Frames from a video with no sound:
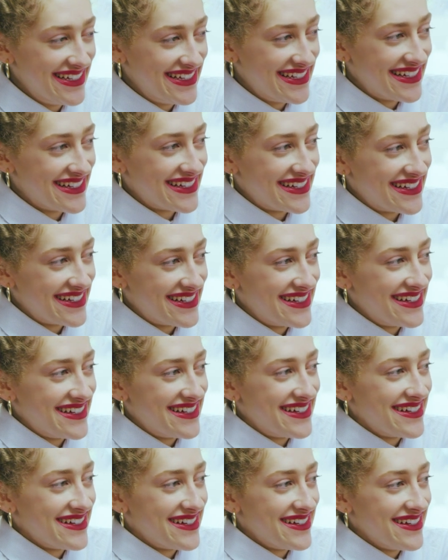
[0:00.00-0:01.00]
Like, I
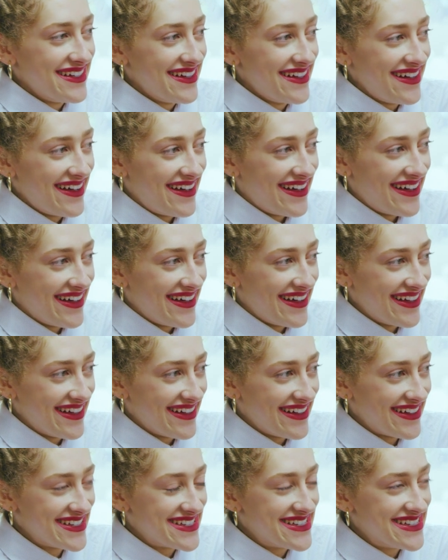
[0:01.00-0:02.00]
want to hear what Ugh.
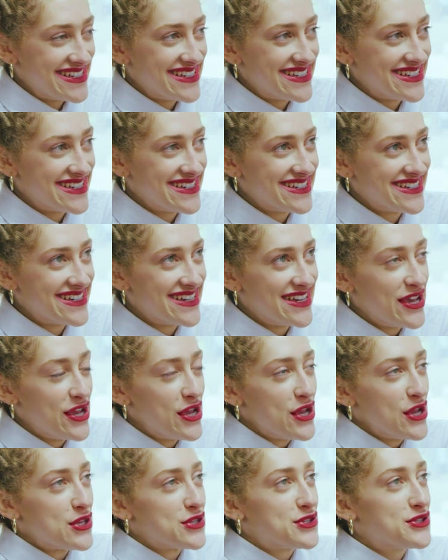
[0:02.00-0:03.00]
happened. I want the
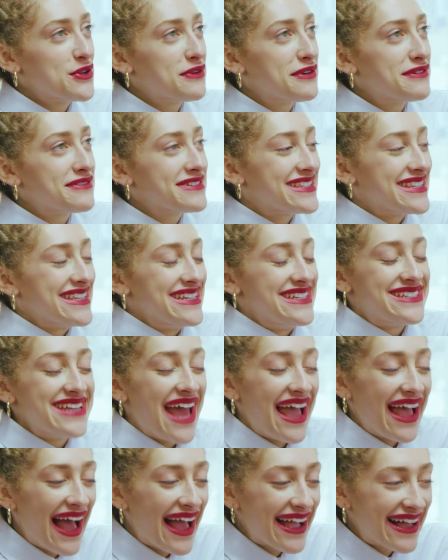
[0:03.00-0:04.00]
details. So it was the
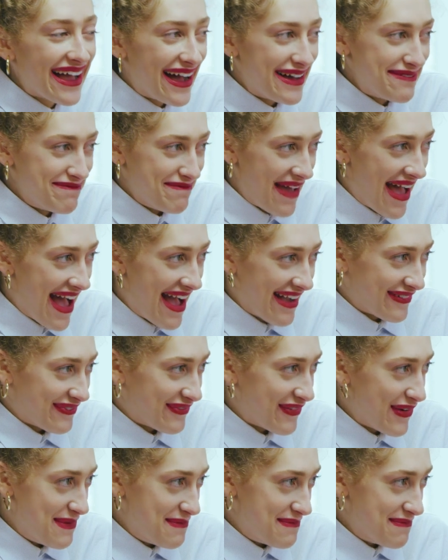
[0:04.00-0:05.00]
day I got back
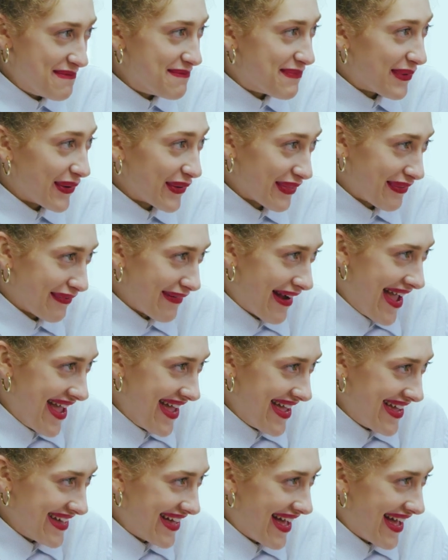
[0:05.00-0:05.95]
from Birthright.